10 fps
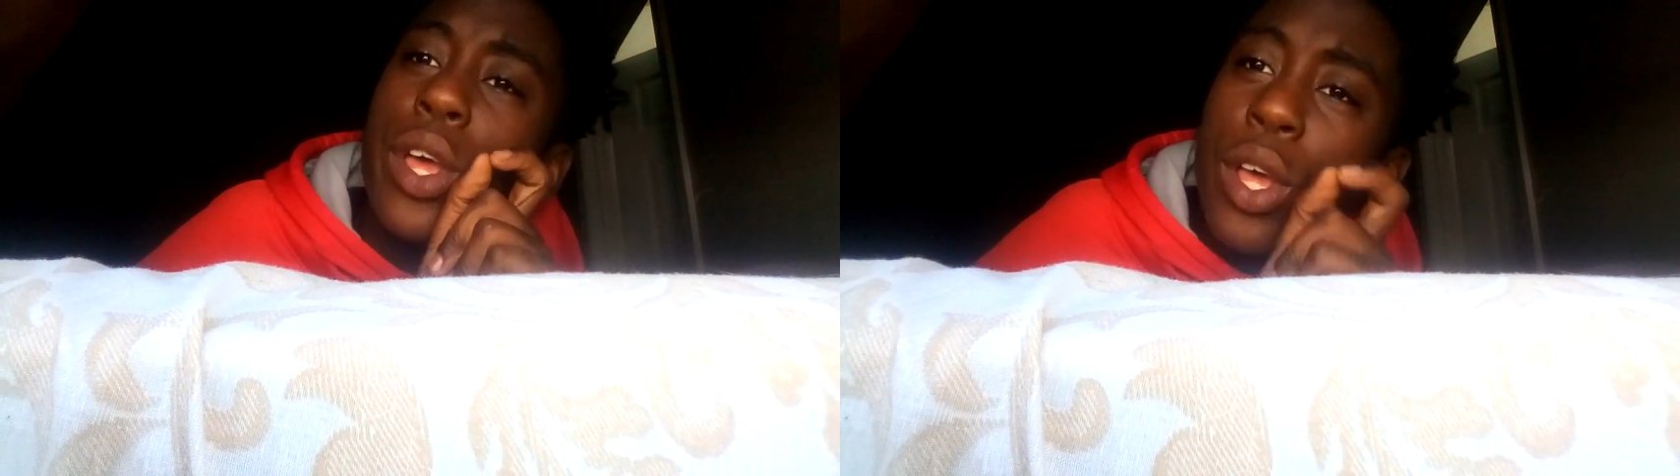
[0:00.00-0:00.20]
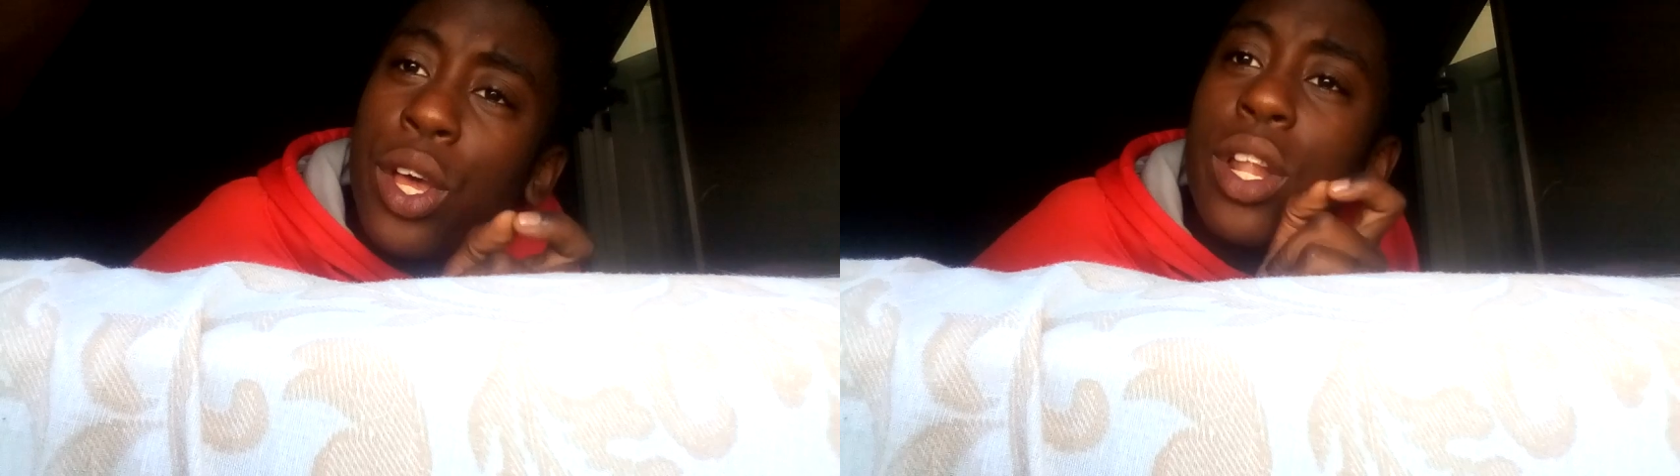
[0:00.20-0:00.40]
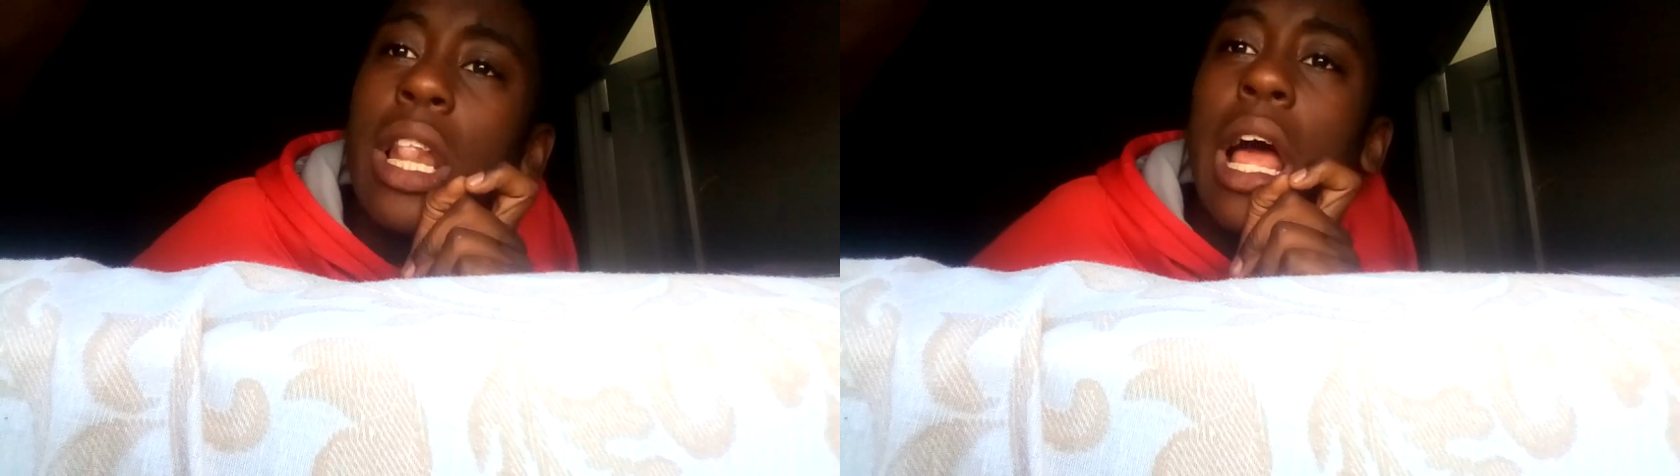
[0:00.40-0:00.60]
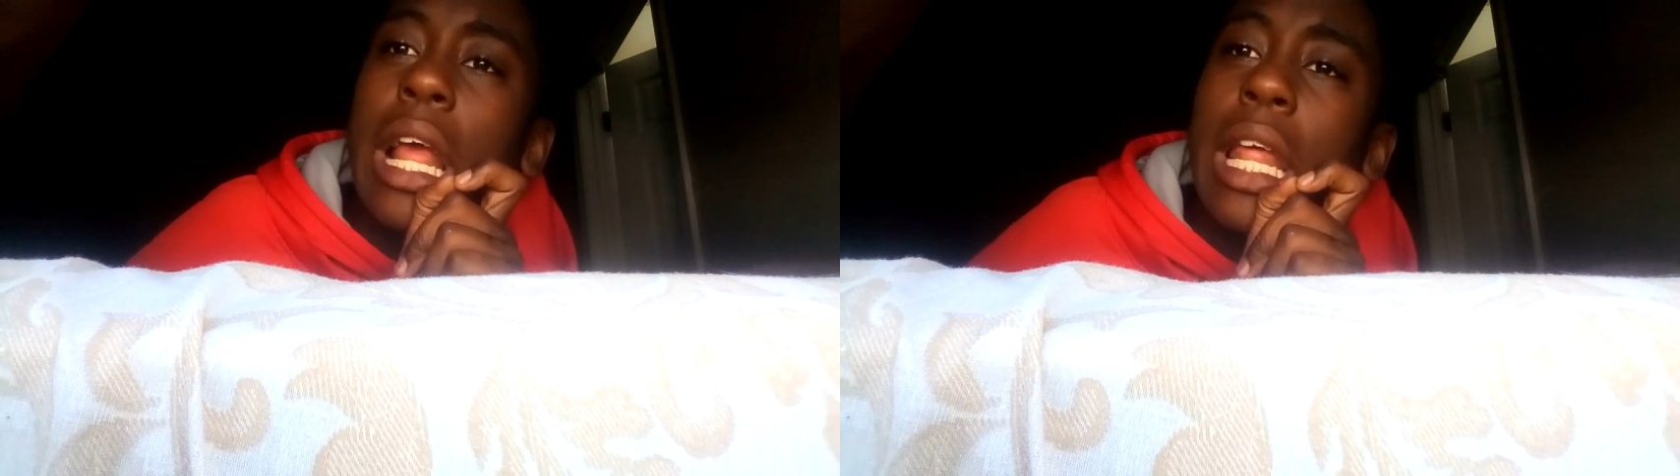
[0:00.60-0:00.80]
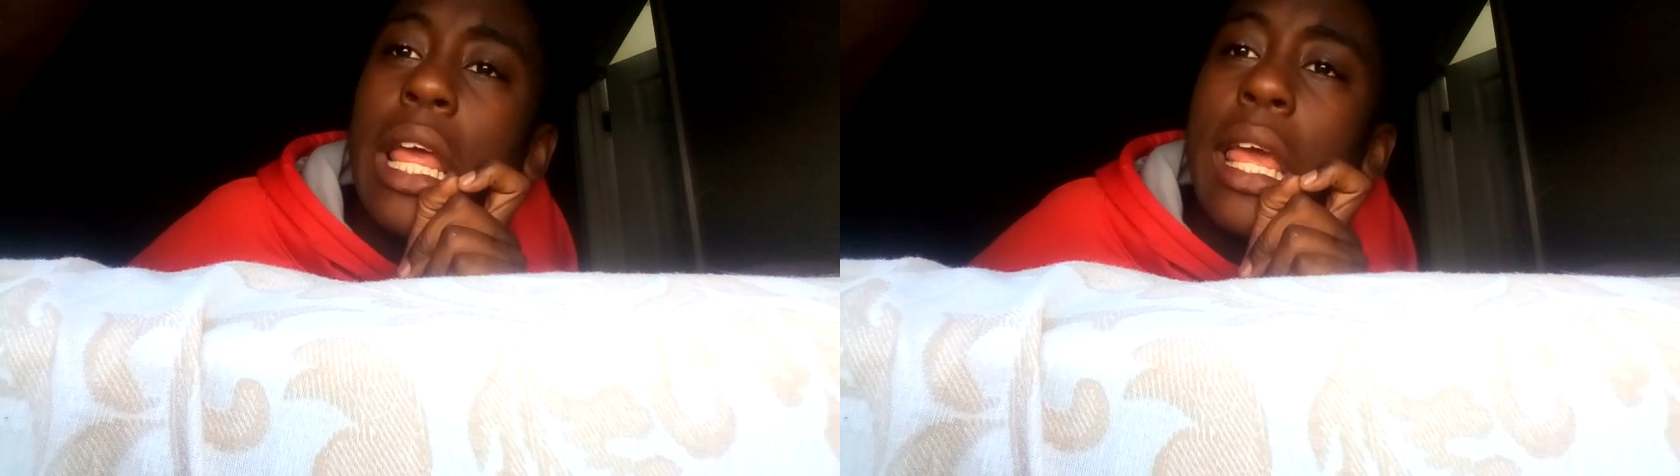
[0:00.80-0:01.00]
good
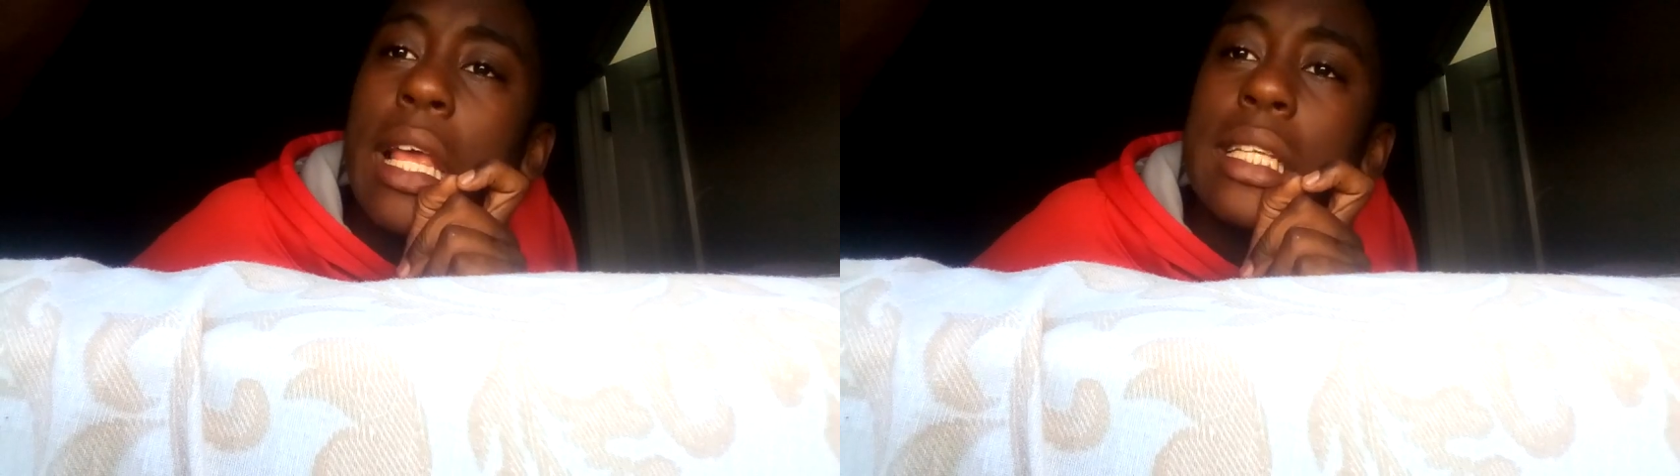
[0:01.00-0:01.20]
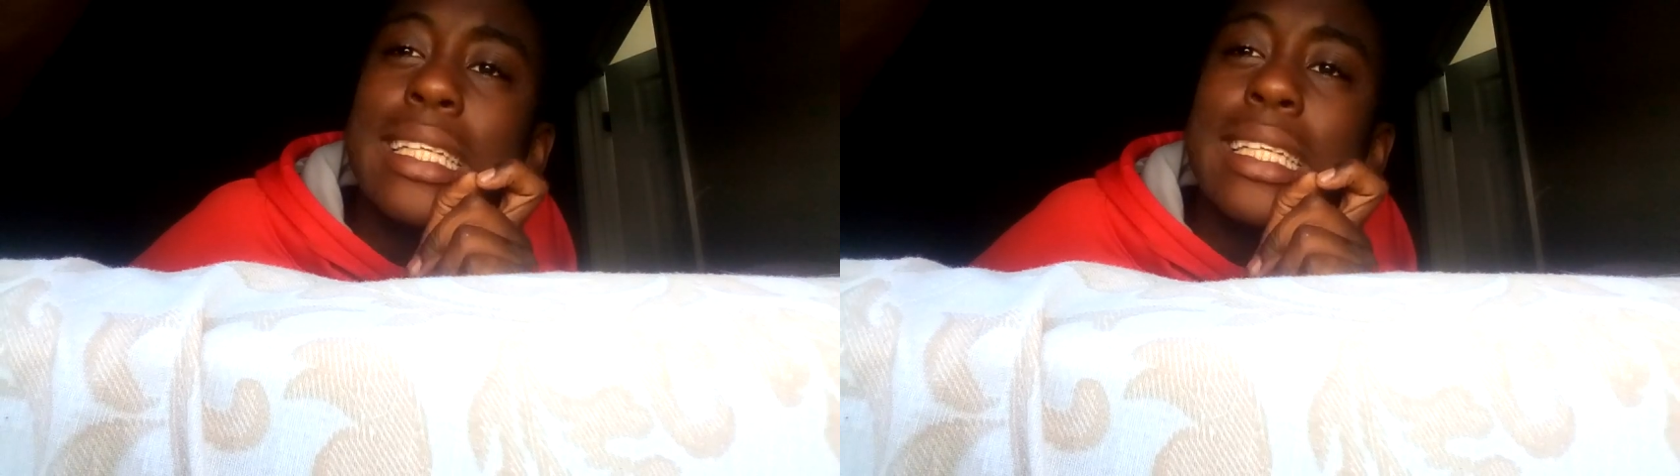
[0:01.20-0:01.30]
lighting is,